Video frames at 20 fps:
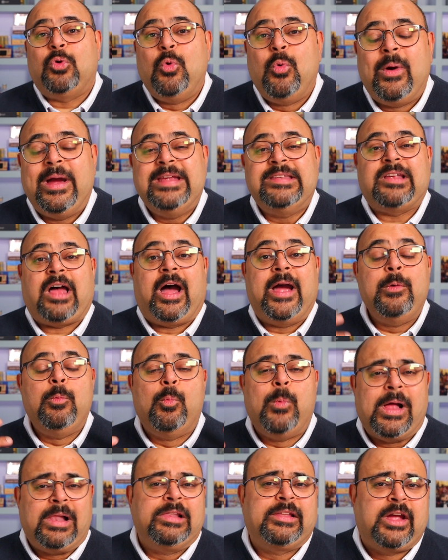always, I
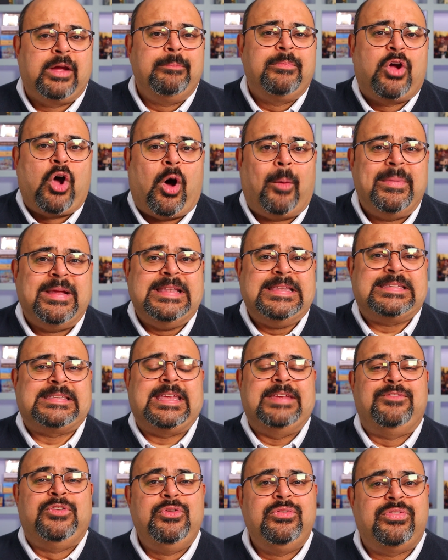welcome comments.
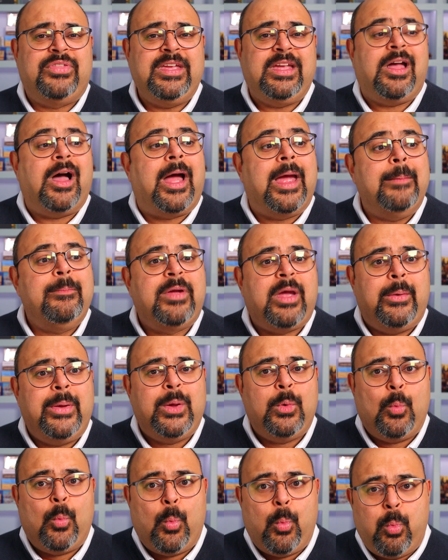If you think I am
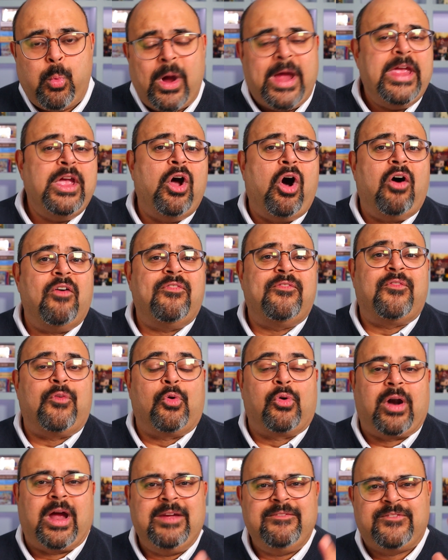going way off,
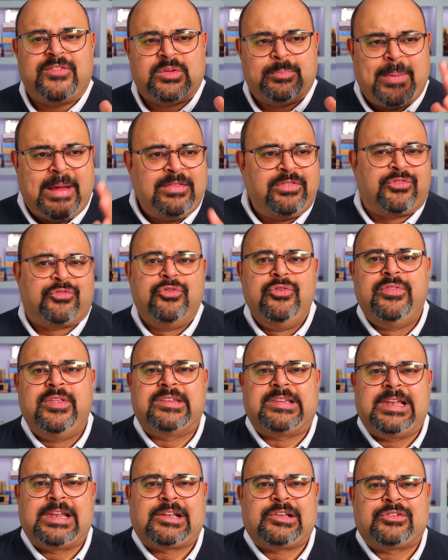or I've sped through
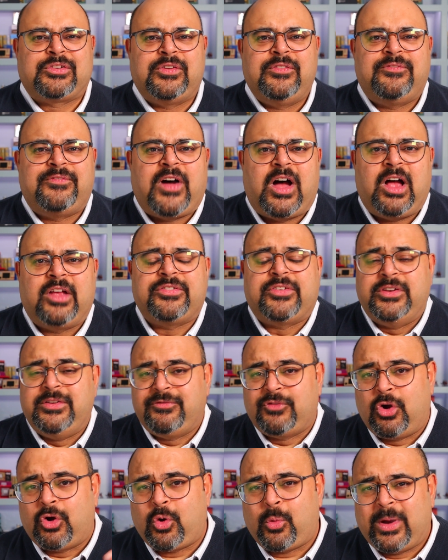this a little too fast and
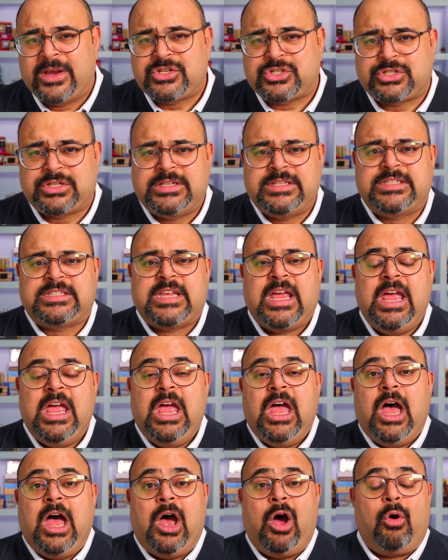you've got questions,
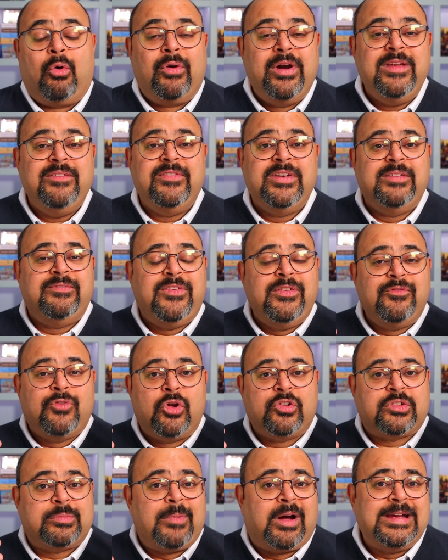or even if you've
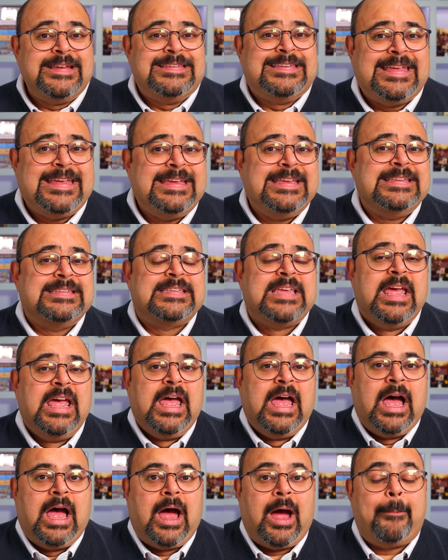got some ideas
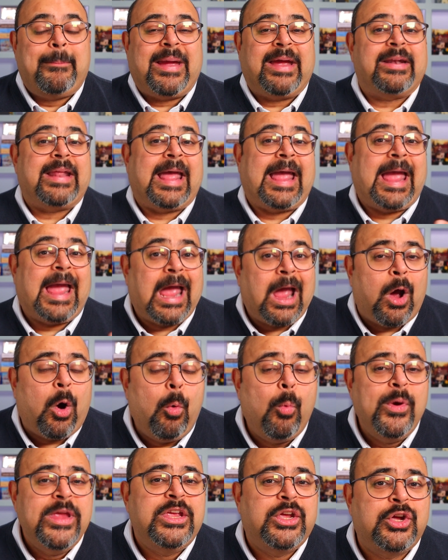about how
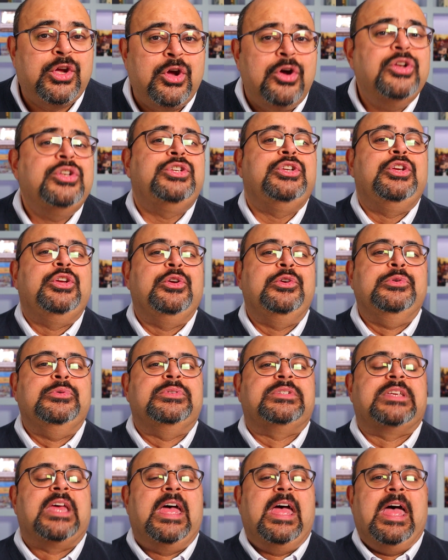we could
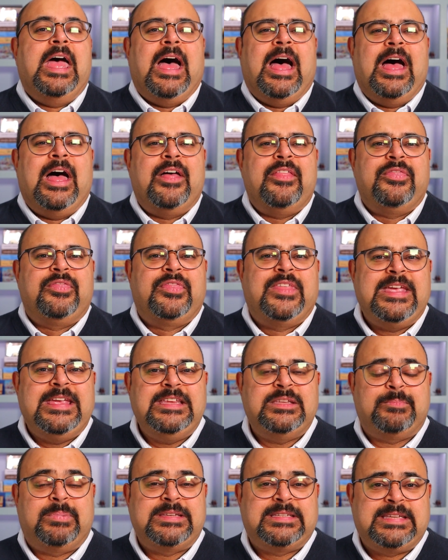use
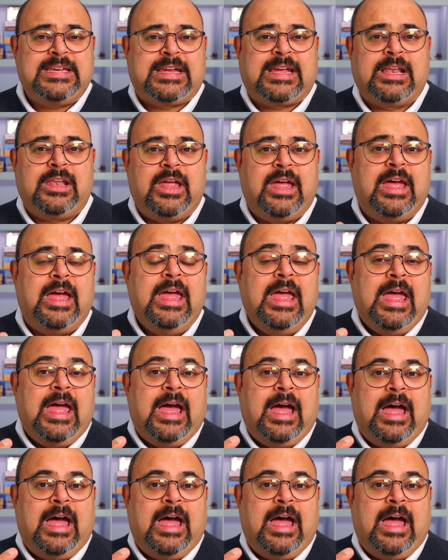these particular